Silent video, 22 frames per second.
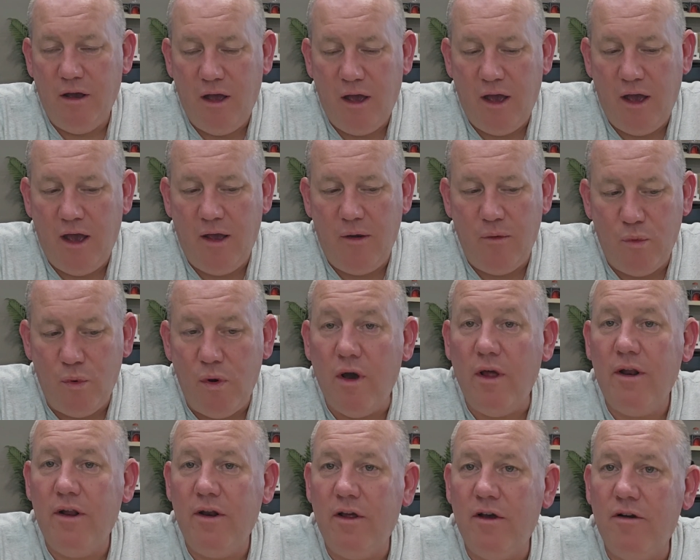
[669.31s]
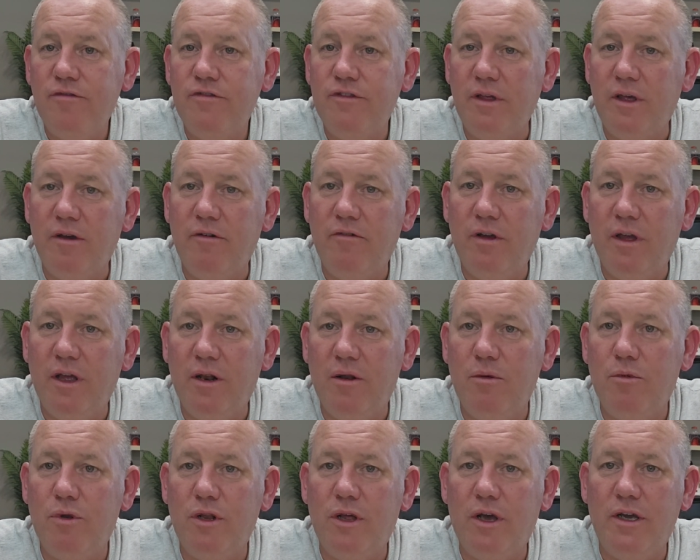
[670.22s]
I wanted of the
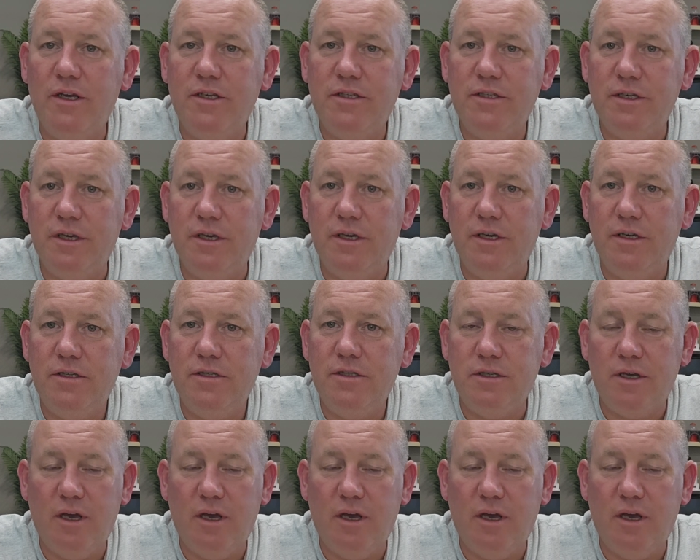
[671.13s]
available ICEs.